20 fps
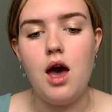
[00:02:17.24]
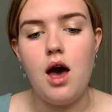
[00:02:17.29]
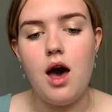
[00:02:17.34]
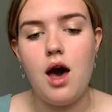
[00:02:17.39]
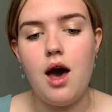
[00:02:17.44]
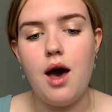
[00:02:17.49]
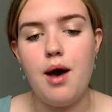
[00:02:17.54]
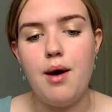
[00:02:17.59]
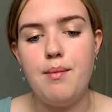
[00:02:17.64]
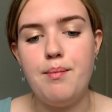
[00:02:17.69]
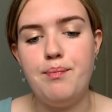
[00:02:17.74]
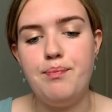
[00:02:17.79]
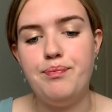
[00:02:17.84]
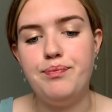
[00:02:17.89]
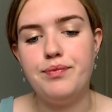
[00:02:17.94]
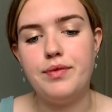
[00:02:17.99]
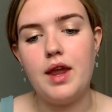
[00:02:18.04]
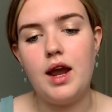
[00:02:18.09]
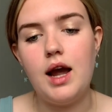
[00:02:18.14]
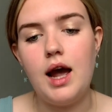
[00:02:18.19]

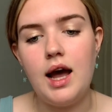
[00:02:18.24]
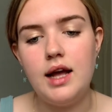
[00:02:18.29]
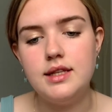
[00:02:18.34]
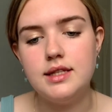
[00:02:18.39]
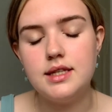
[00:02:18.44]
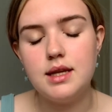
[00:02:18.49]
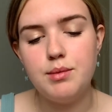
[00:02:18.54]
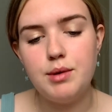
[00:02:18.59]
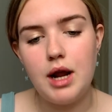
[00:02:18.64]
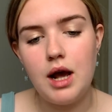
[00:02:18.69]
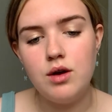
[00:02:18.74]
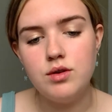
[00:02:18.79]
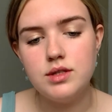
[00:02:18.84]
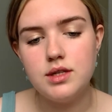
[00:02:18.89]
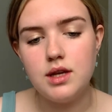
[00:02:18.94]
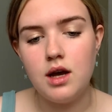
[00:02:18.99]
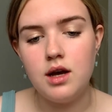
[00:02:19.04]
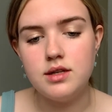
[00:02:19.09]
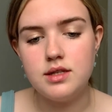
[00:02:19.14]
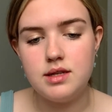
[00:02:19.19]
And someone else
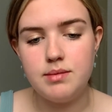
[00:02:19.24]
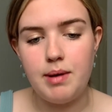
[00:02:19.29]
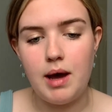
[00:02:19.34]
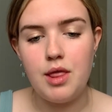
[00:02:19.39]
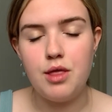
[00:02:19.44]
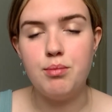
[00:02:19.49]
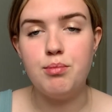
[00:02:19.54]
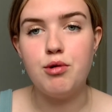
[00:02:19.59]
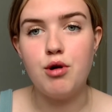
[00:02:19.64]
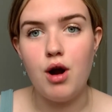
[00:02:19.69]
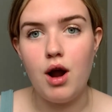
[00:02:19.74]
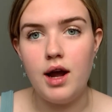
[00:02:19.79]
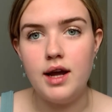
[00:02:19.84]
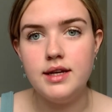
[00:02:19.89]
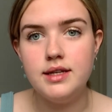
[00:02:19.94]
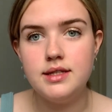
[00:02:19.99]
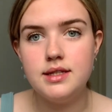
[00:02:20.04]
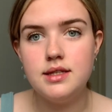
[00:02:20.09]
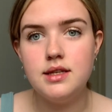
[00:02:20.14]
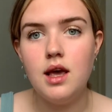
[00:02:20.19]
asked about the
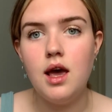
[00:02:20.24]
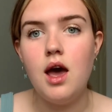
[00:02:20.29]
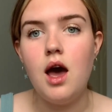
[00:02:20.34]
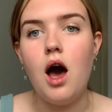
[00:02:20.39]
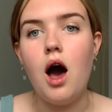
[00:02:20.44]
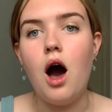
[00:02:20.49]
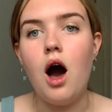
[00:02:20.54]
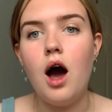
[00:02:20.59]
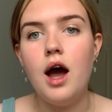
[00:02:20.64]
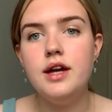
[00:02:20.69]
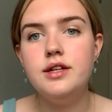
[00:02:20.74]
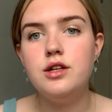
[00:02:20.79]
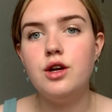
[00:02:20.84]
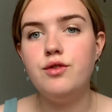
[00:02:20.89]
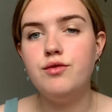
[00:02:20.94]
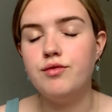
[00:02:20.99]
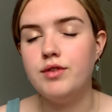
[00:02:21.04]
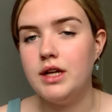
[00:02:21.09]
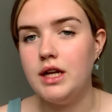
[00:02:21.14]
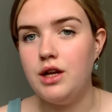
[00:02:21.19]
price. I
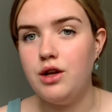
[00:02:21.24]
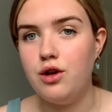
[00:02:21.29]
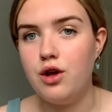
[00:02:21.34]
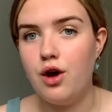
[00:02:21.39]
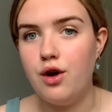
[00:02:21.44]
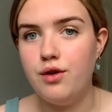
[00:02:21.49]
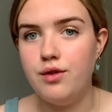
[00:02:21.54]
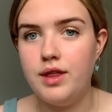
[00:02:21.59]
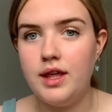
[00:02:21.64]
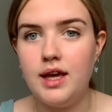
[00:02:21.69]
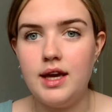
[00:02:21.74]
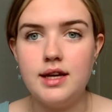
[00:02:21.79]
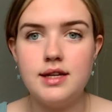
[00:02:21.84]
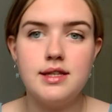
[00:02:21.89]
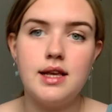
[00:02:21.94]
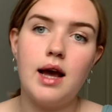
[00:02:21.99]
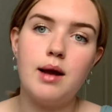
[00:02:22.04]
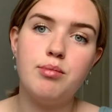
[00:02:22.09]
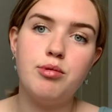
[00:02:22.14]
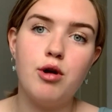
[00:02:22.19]
don't really know the
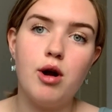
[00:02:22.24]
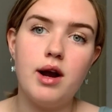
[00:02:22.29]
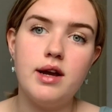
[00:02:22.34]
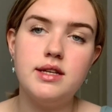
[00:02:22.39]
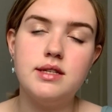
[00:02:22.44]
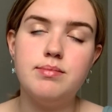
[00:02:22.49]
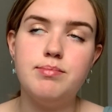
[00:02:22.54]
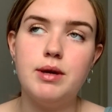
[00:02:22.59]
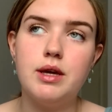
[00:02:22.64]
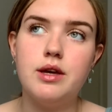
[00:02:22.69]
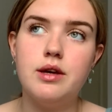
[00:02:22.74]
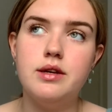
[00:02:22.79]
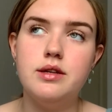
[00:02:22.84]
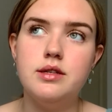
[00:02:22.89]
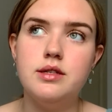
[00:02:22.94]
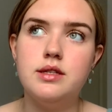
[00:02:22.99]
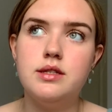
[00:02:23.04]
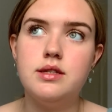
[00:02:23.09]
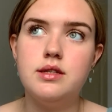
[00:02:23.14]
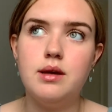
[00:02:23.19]
exact price
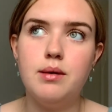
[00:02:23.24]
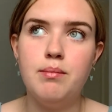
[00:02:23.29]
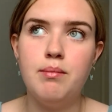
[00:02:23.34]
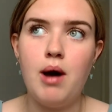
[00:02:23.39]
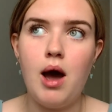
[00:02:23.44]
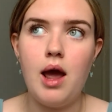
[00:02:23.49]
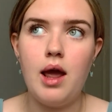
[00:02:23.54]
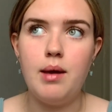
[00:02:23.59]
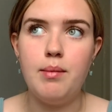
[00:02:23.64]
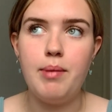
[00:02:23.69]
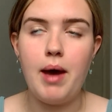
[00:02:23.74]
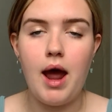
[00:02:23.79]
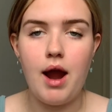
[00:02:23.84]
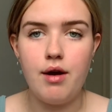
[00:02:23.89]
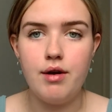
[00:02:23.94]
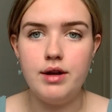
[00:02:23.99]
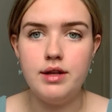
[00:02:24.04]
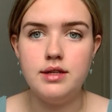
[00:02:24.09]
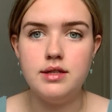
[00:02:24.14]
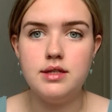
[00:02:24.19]
because my
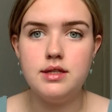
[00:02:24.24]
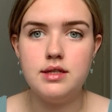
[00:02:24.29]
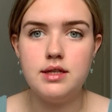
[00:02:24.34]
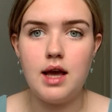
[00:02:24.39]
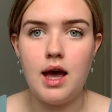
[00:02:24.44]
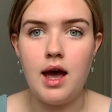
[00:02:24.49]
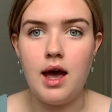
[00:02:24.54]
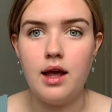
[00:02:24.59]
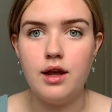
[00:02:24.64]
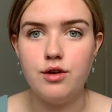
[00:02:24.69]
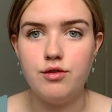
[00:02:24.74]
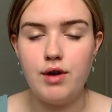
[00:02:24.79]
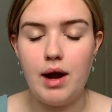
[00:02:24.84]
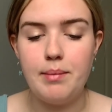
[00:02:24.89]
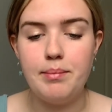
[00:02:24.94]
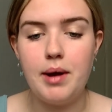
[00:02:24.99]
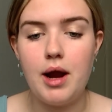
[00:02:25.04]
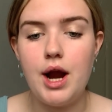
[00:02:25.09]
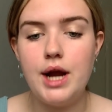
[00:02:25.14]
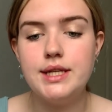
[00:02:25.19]
parents and
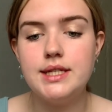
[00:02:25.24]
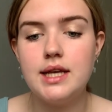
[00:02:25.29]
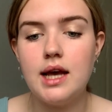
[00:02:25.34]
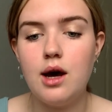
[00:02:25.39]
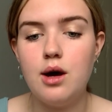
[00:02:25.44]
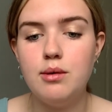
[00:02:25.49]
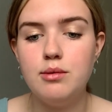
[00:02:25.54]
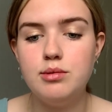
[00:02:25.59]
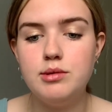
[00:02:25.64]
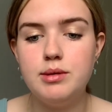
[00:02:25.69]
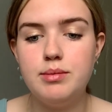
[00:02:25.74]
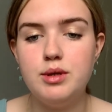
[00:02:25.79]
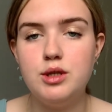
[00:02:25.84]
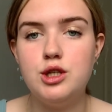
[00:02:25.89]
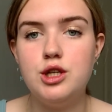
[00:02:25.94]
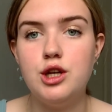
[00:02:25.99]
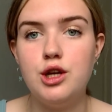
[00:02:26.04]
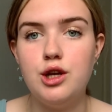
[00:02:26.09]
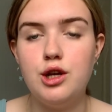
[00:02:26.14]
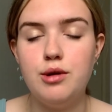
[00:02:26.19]
grandparents helped
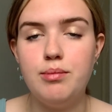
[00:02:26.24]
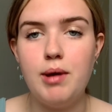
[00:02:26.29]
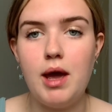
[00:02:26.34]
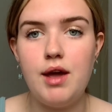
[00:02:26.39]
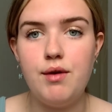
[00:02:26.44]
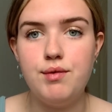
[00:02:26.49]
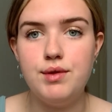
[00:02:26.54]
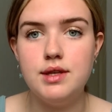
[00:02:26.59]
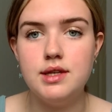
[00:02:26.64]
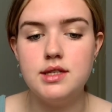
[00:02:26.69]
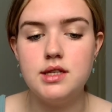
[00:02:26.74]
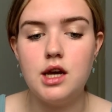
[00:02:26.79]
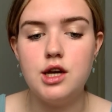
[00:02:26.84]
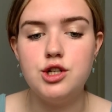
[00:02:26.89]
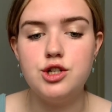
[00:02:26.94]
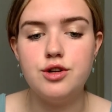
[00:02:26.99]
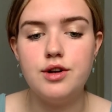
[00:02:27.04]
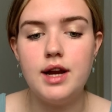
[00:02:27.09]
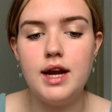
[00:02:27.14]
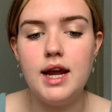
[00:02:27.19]
to pay for the
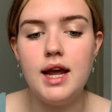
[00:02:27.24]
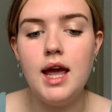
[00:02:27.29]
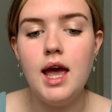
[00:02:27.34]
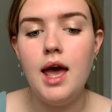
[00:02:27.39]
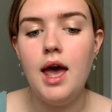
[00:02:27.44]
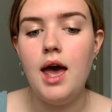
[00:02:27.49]
surgery,